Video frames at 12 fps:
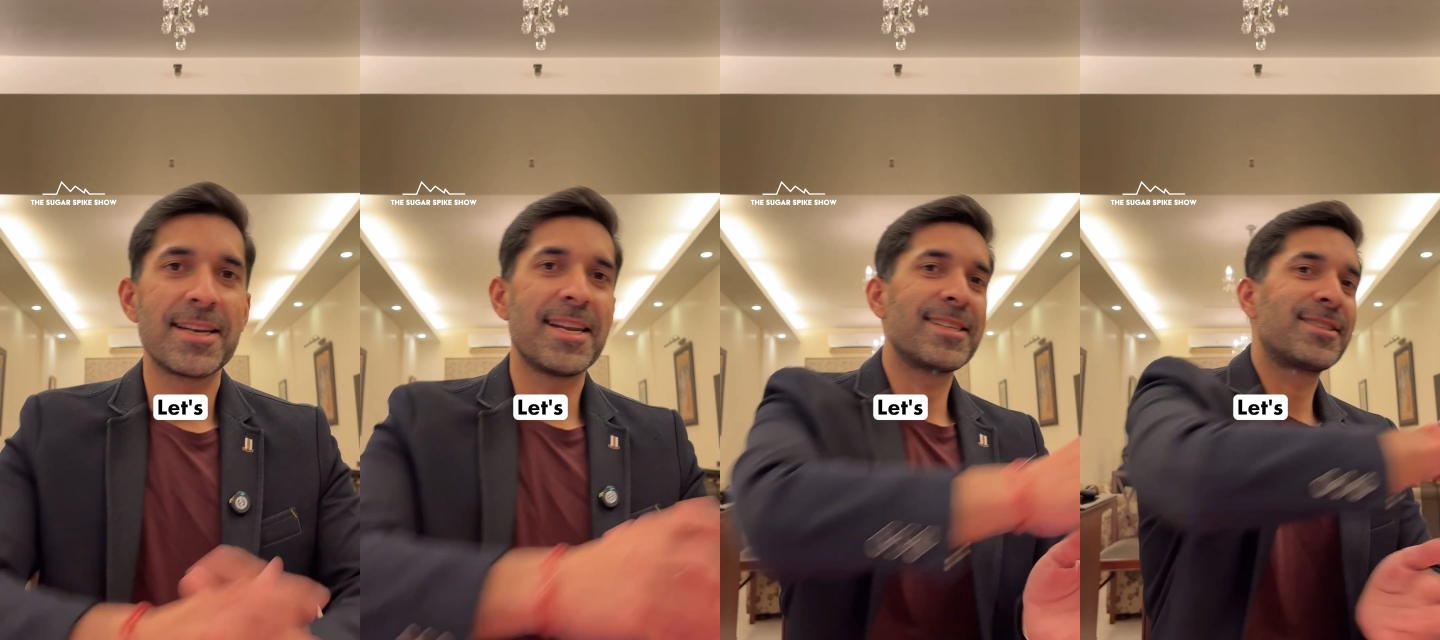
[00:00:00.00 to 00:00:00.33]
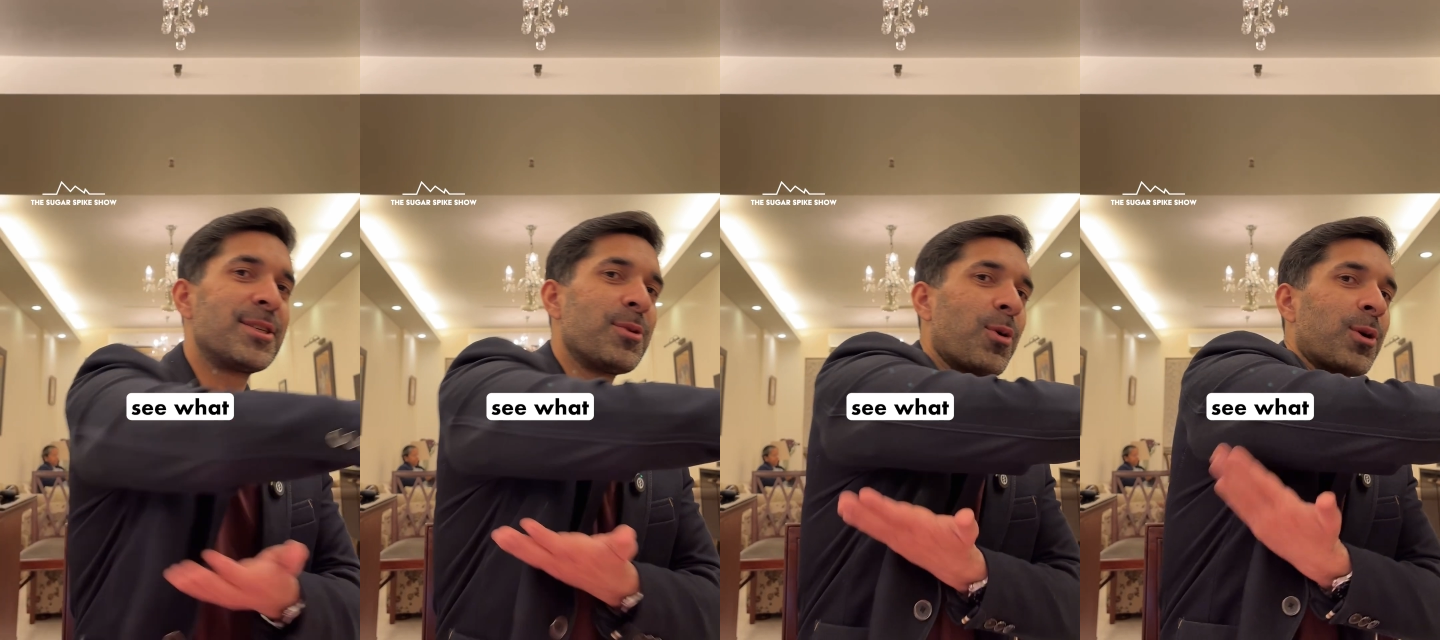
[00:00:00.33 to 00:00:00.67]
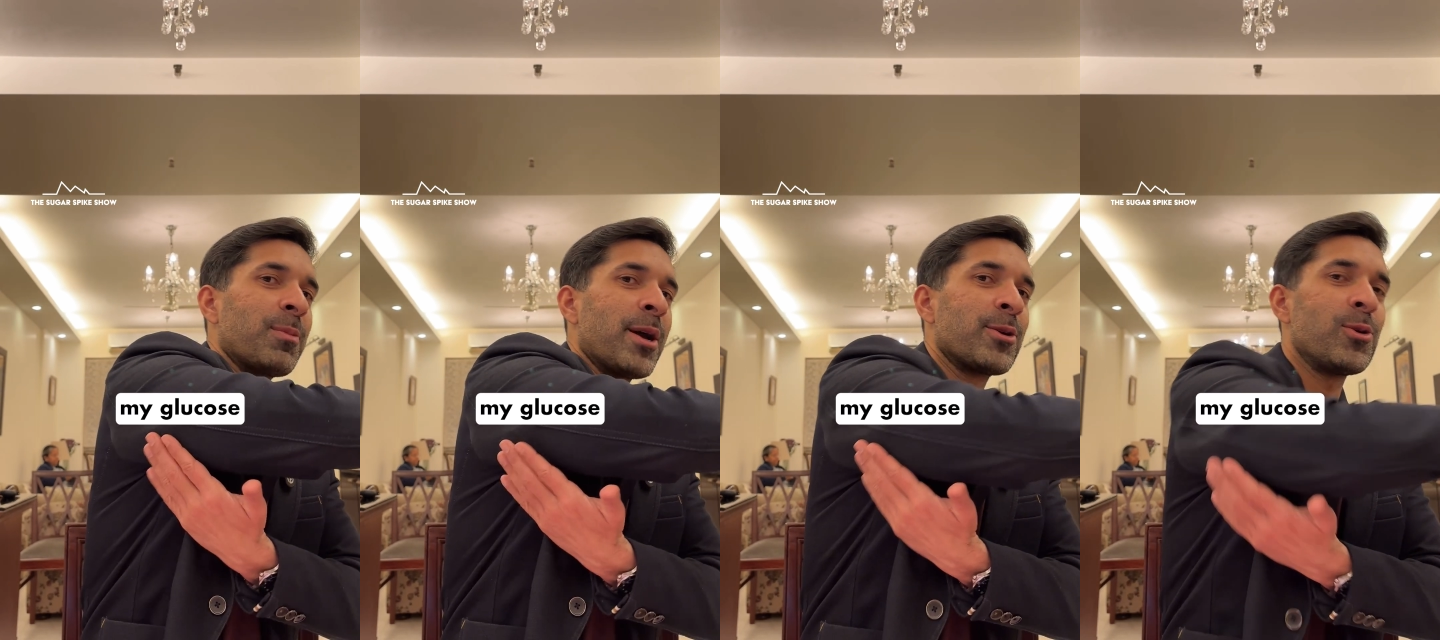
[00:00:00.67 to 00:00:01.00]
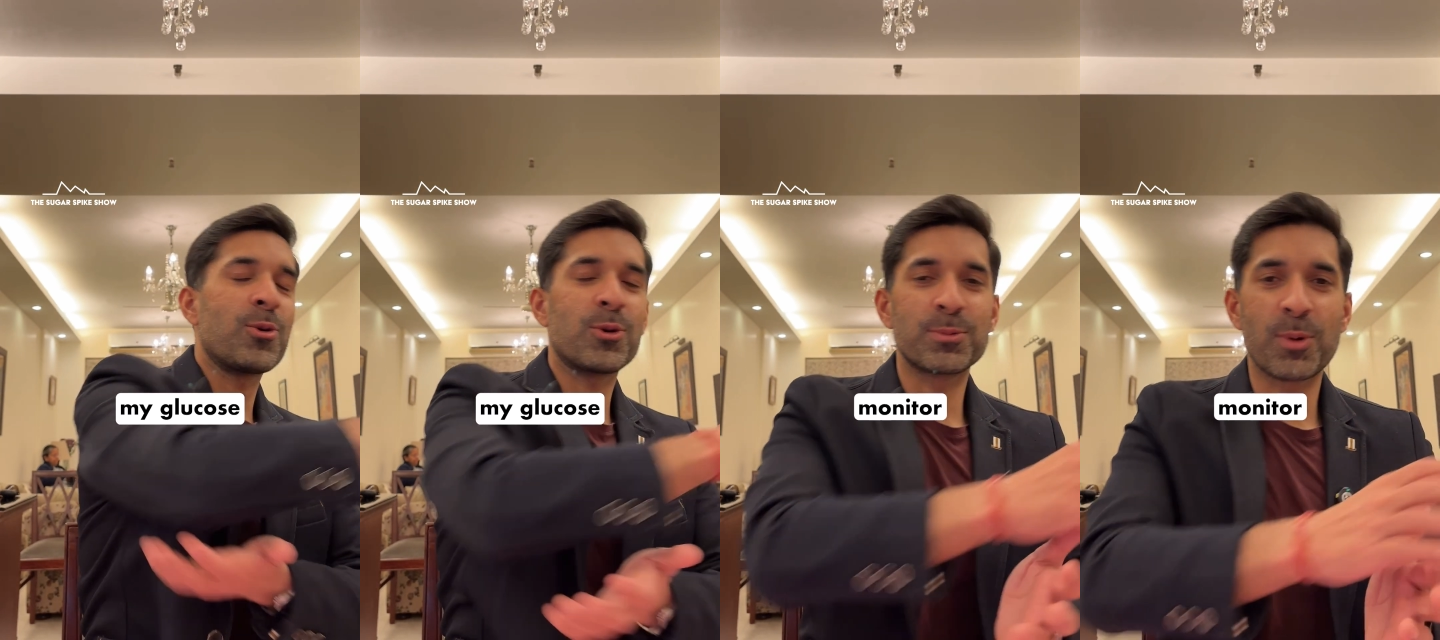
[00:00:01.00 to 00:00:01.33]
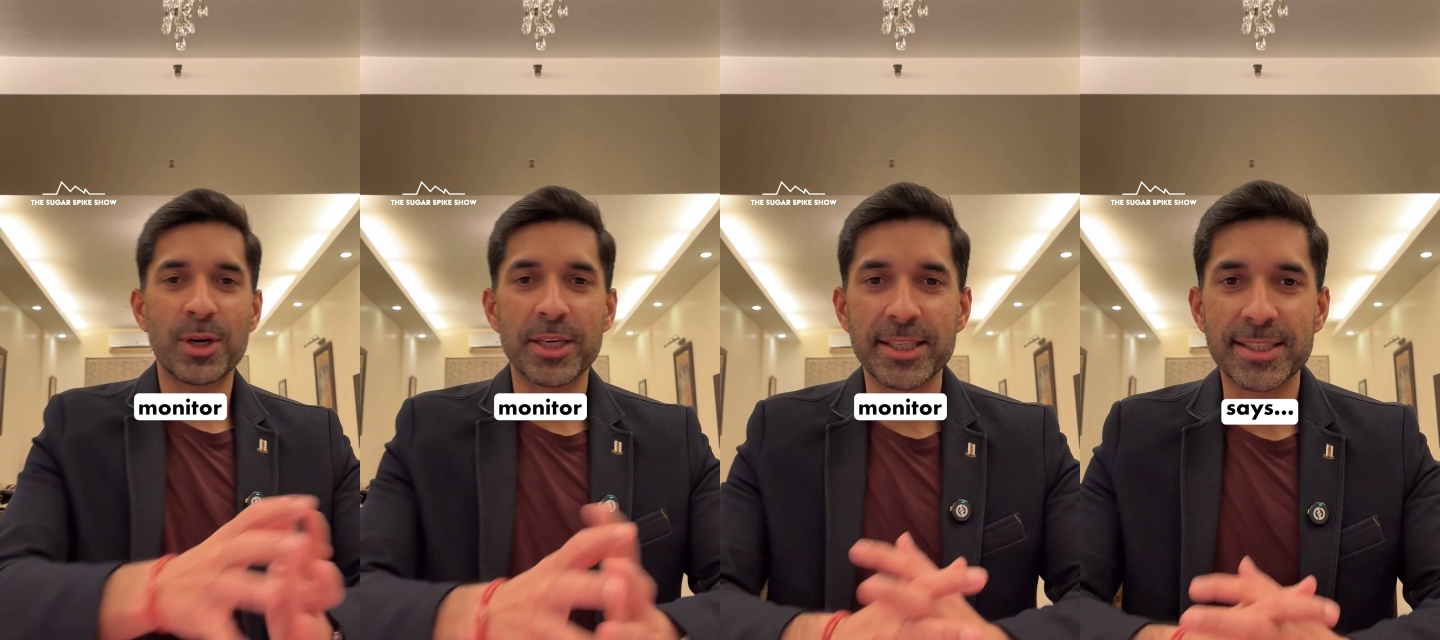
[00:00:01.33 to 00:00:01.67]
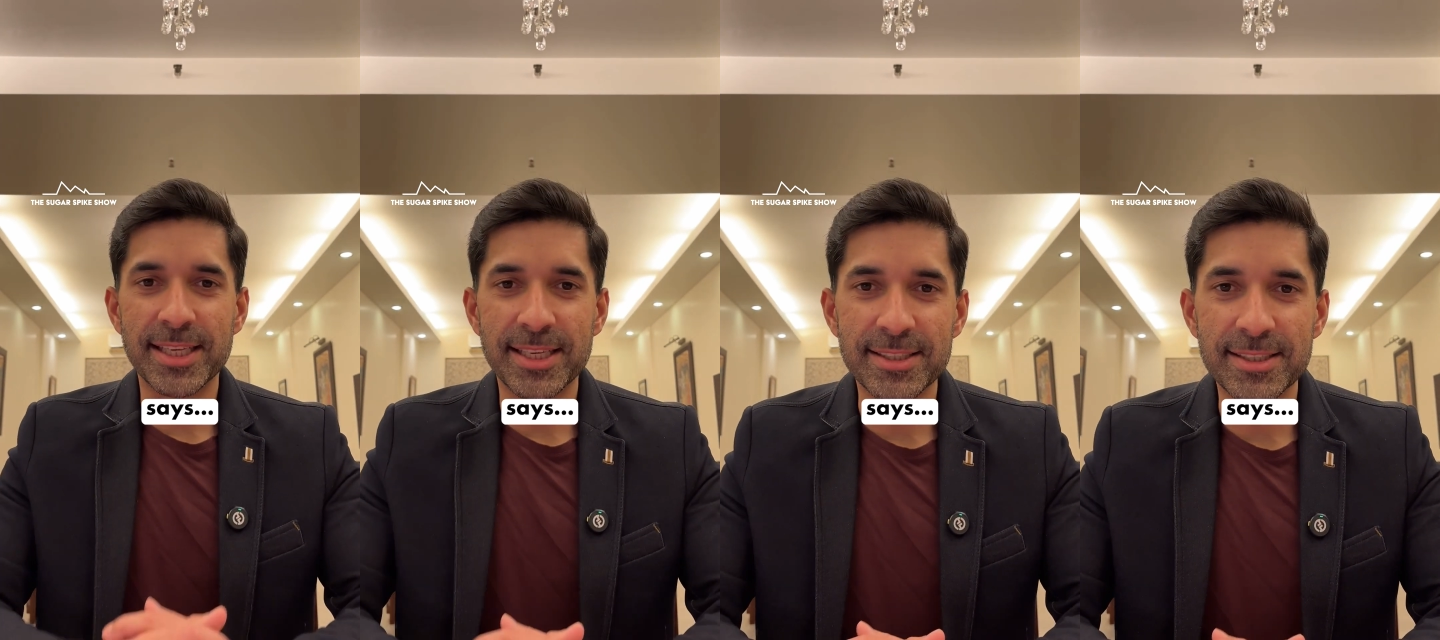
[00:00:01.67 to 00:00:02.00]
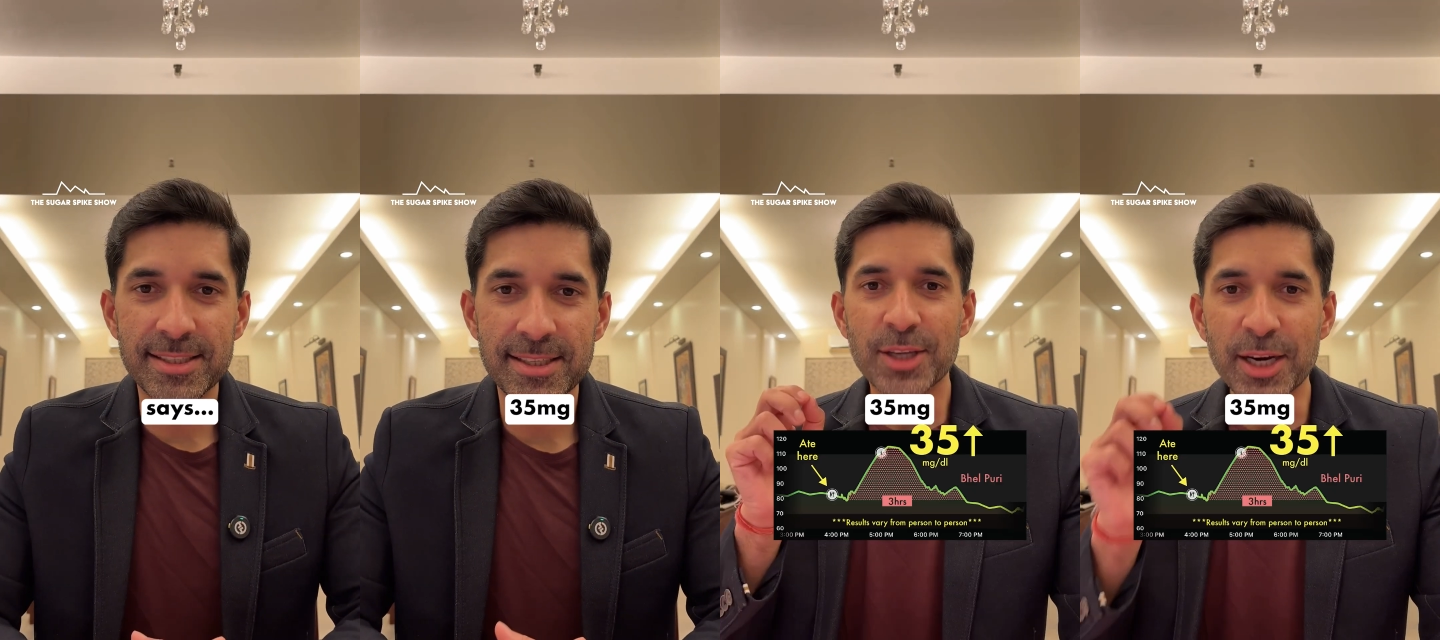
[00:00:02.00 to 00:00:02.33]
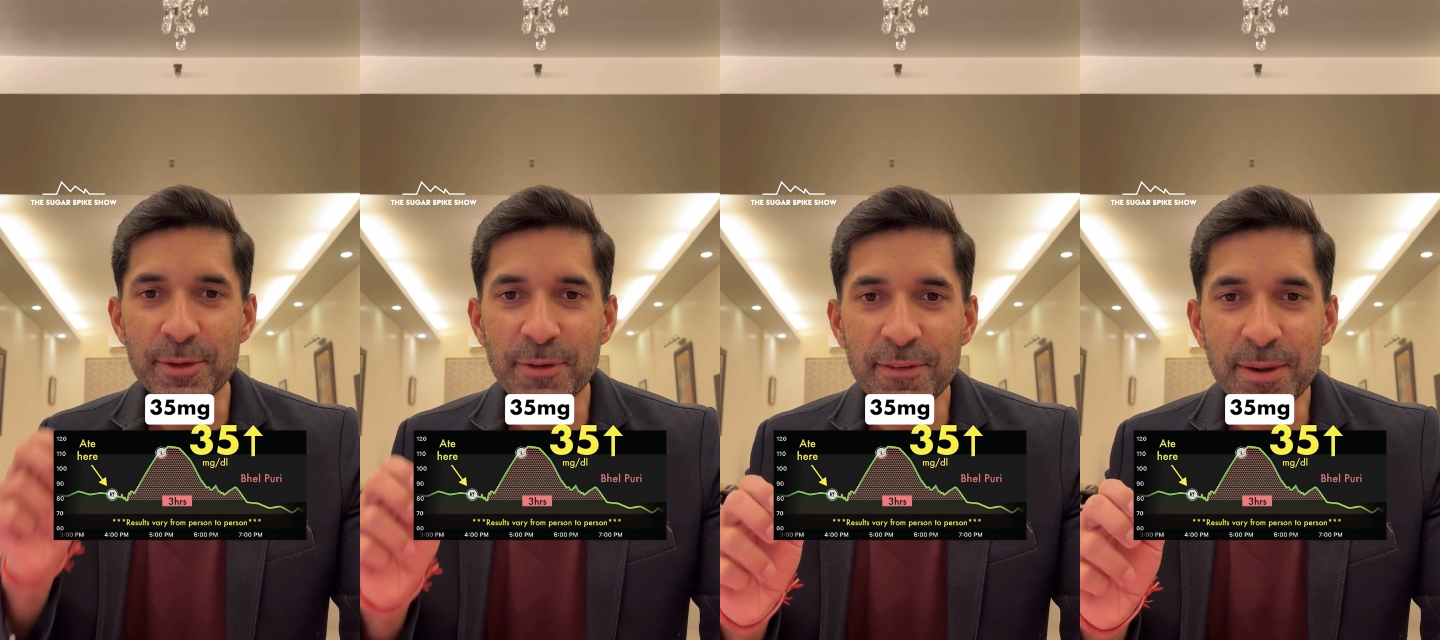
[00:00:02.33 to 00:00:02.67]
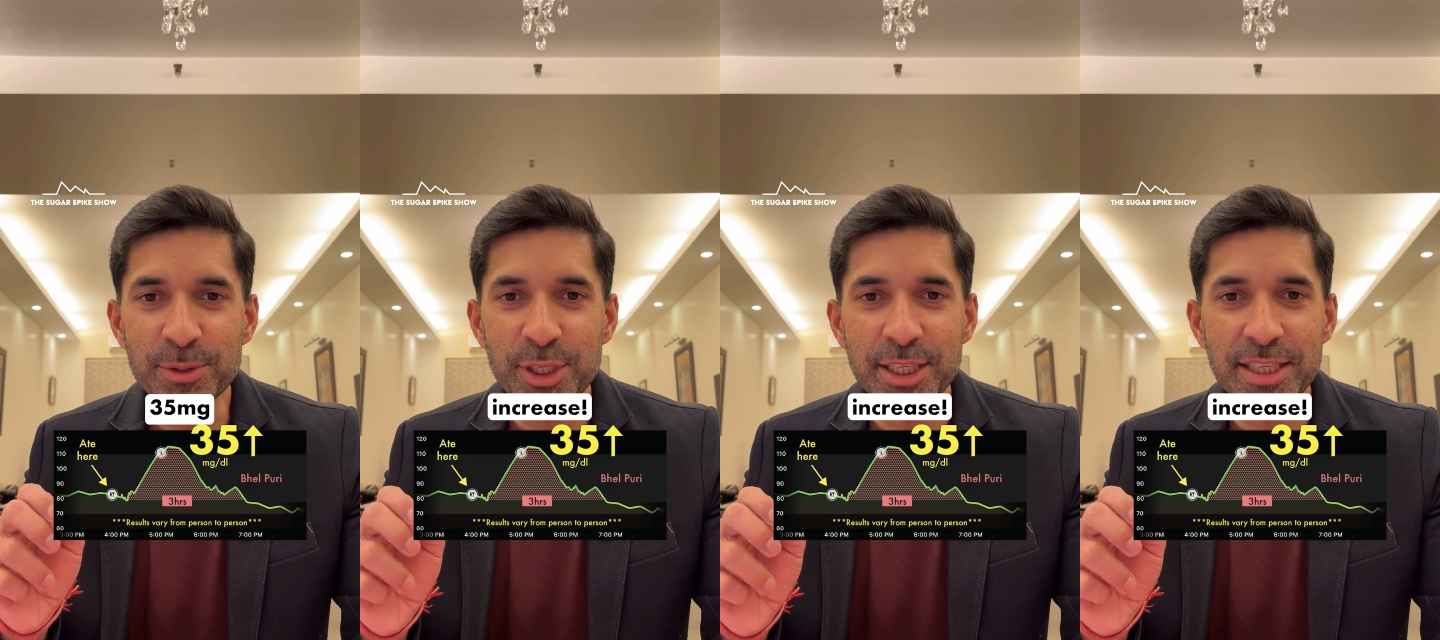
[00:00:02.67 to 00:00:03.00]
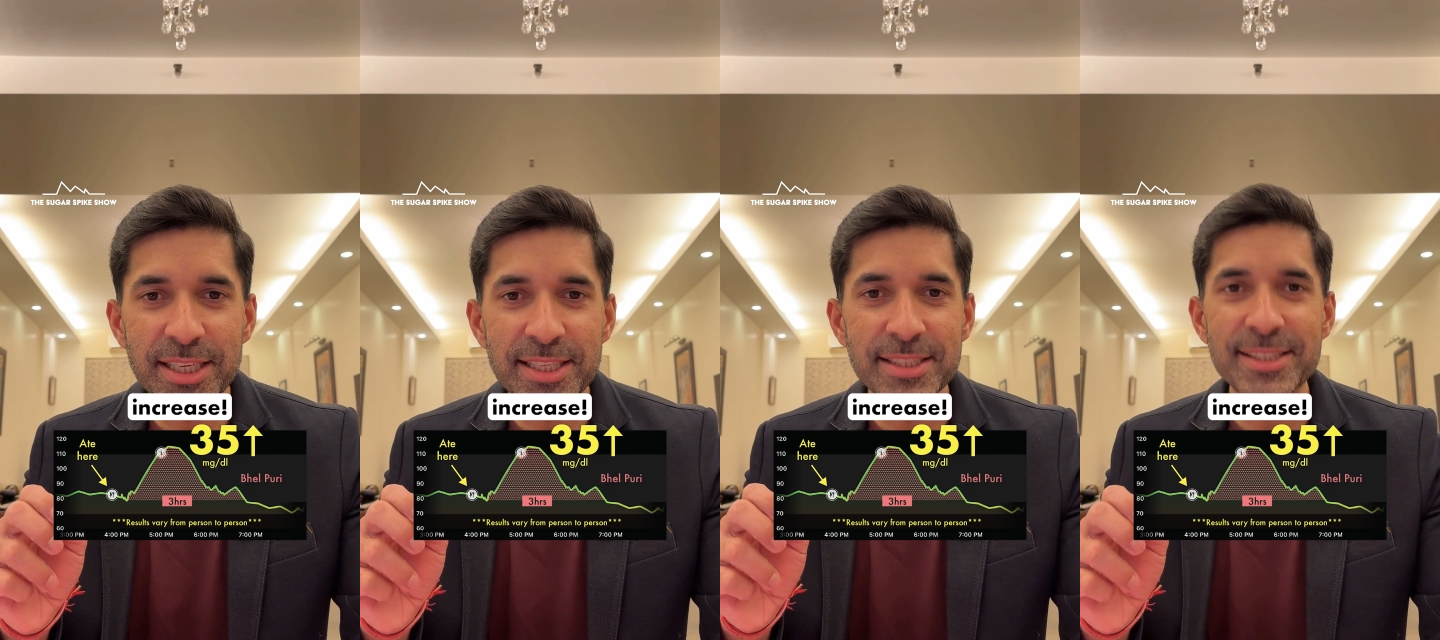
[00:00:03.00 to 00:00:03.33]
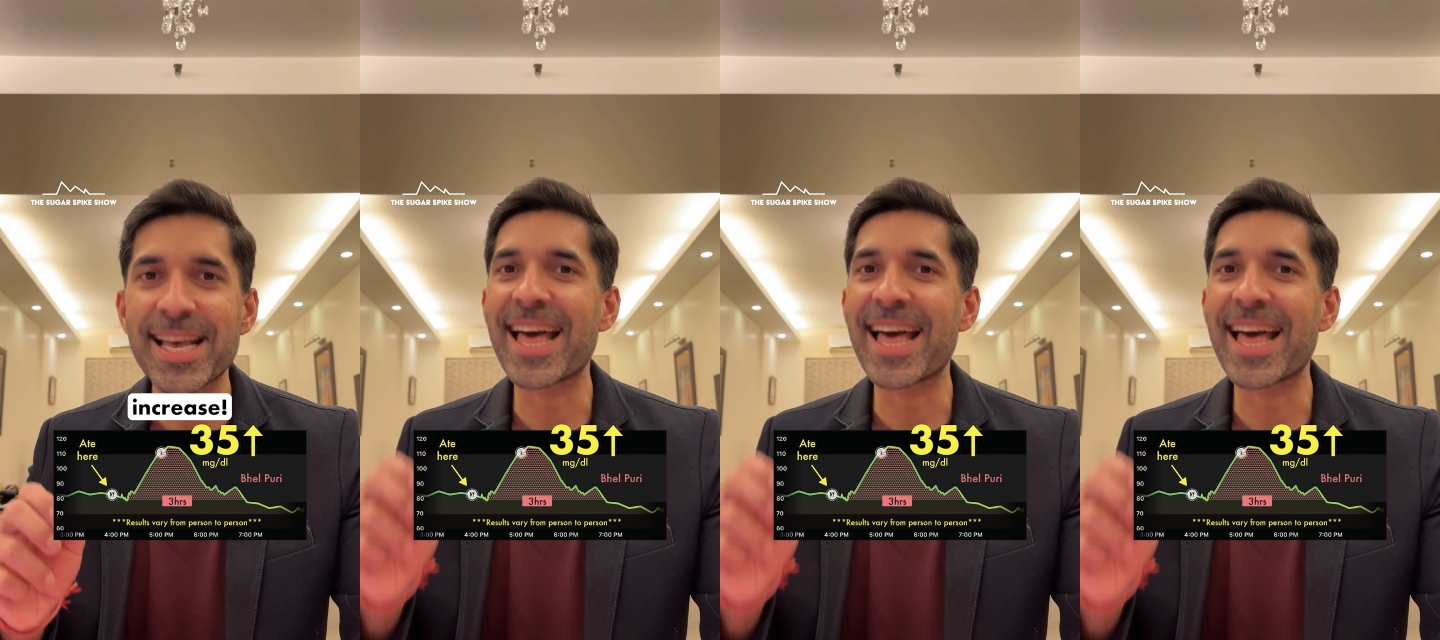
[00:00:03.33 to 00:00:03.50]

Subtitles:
Let's see what my glucose monitor says. 35 mg increase.